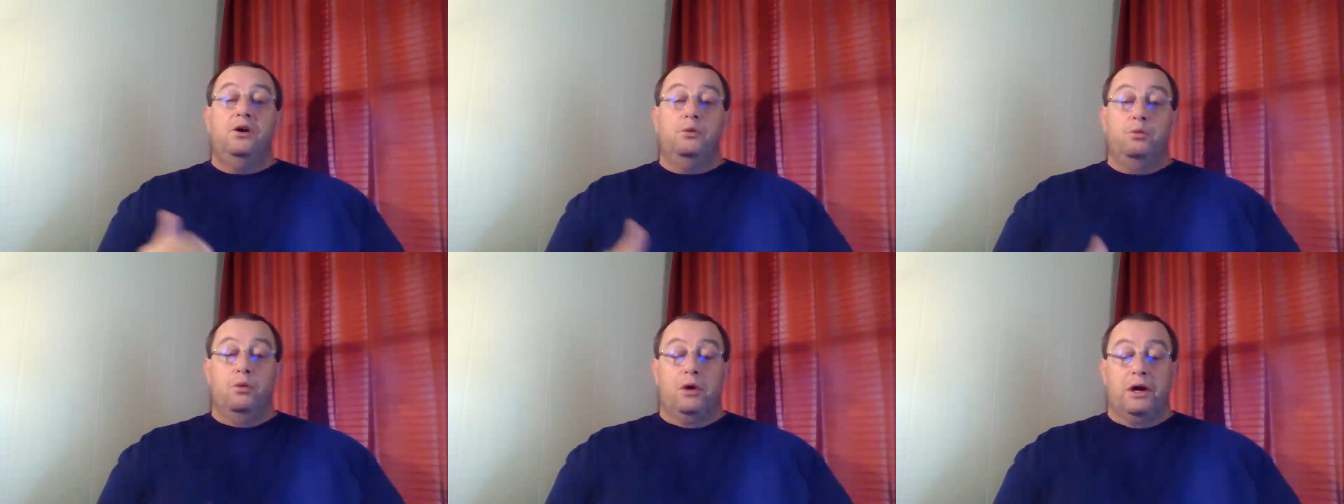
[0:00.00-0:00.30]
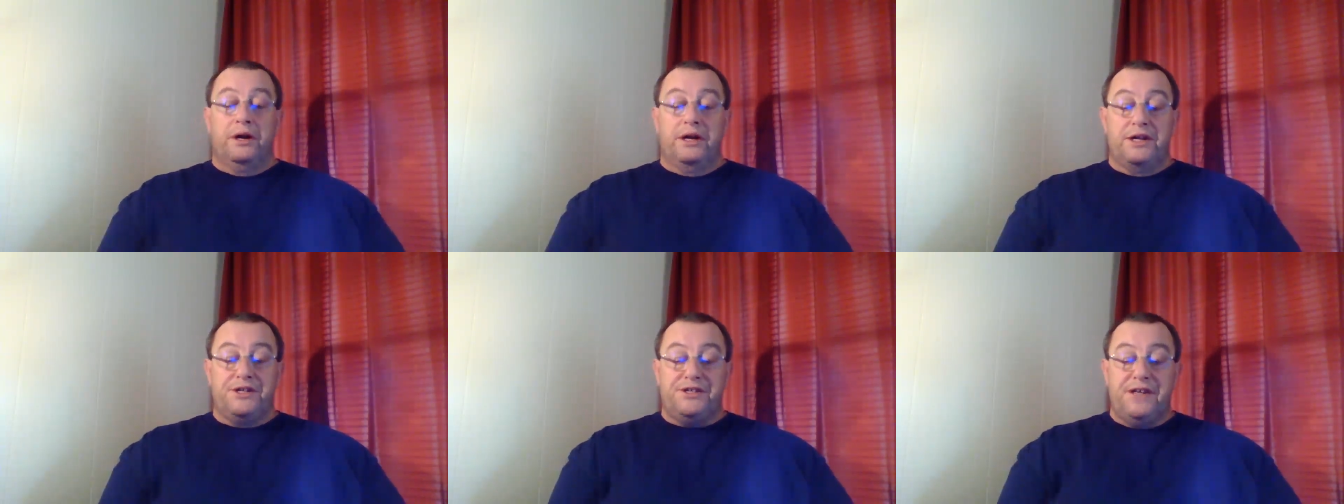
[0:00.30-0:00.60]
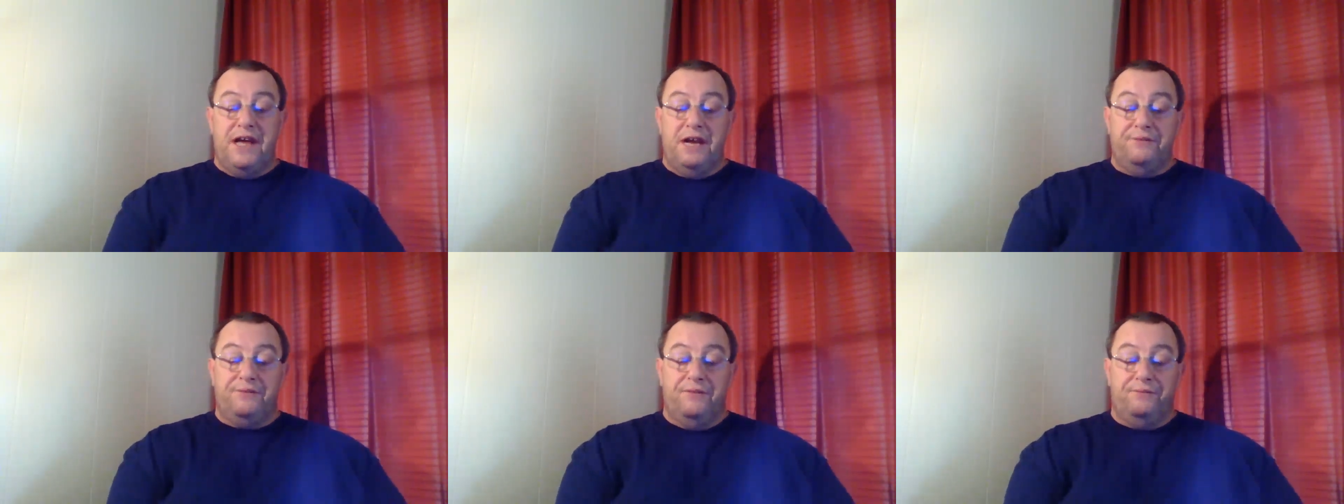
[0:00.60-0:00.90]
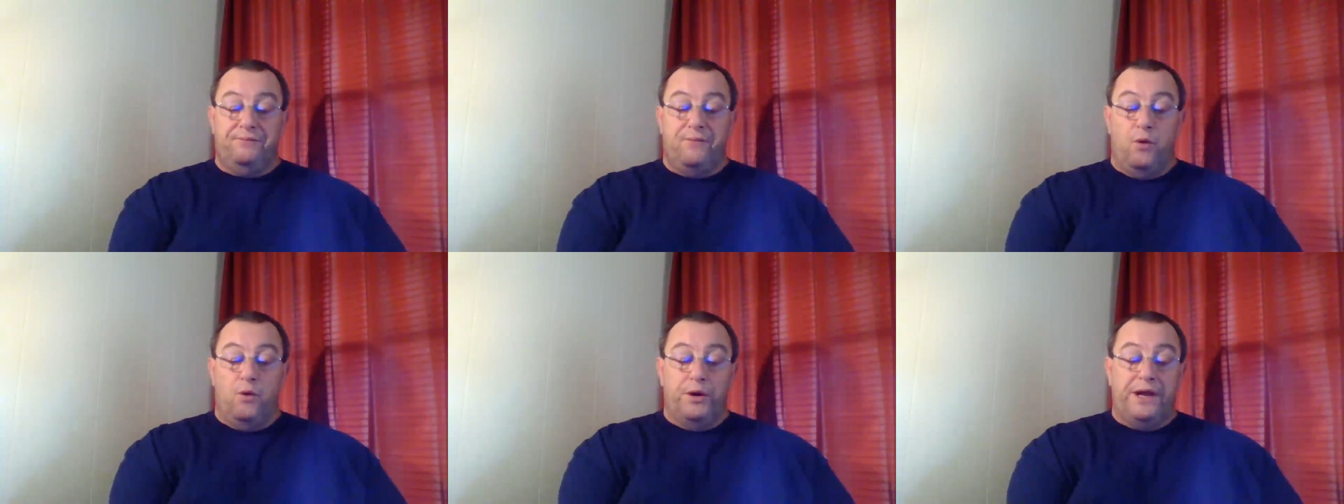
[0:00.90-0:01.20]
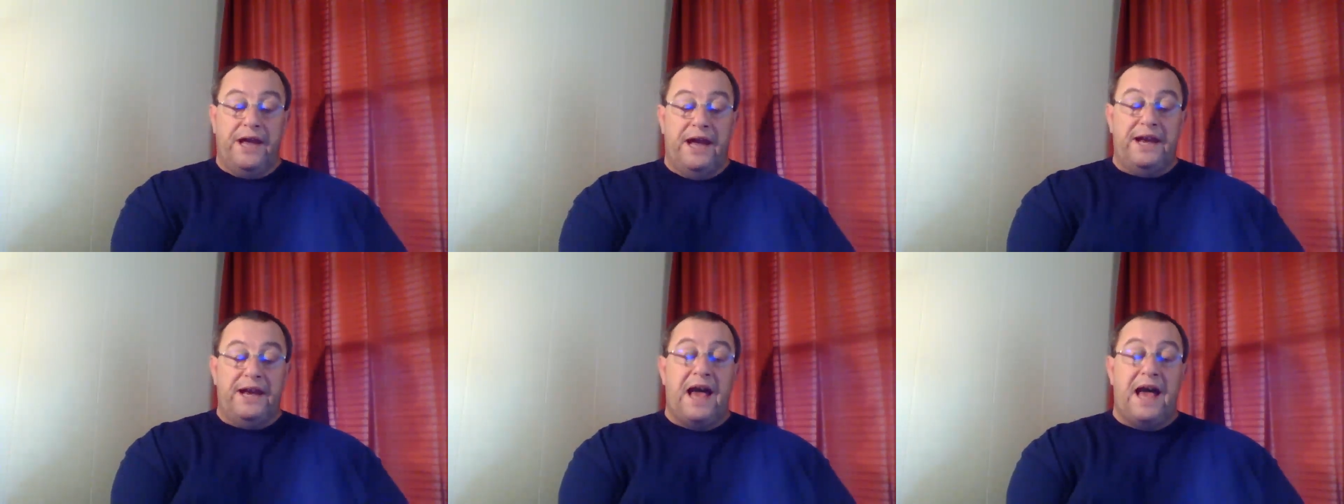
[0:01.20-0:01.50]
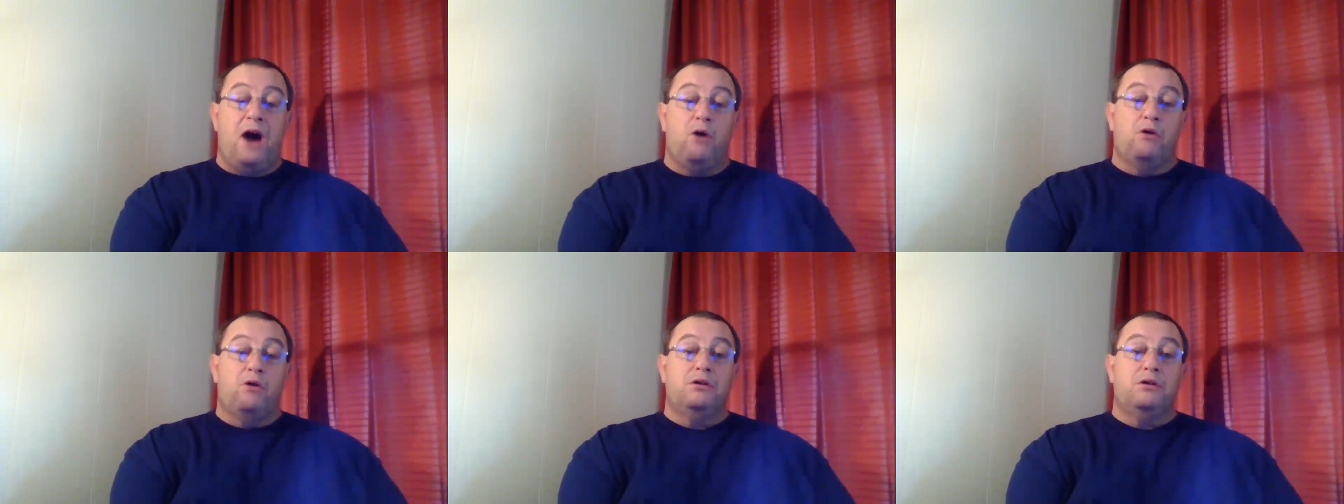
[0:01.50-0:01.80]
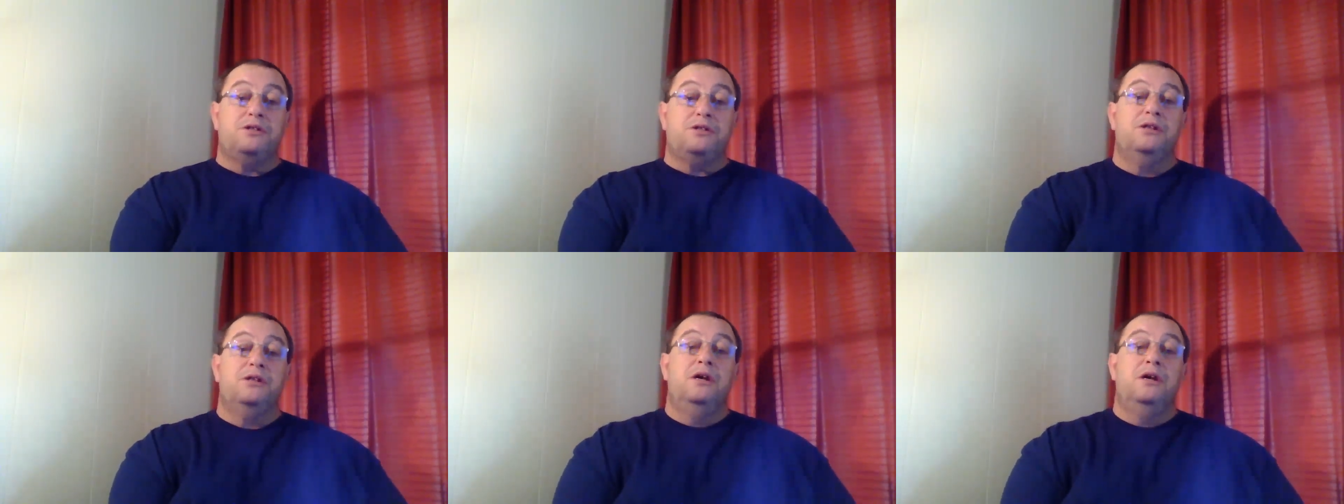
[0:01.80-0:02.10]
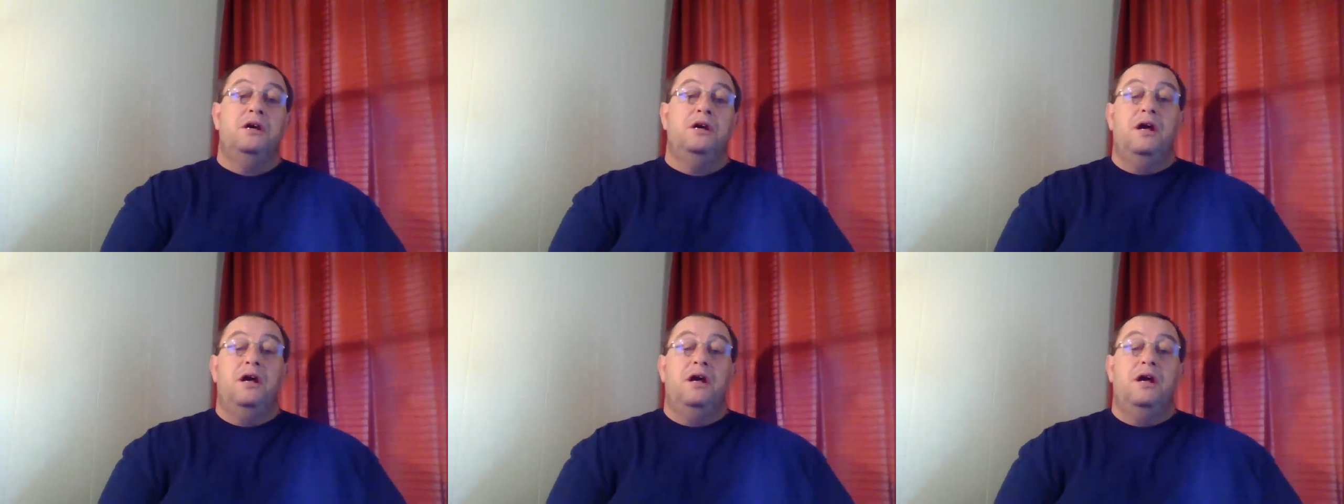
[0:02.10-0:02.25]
We're going to set it for 48 hours,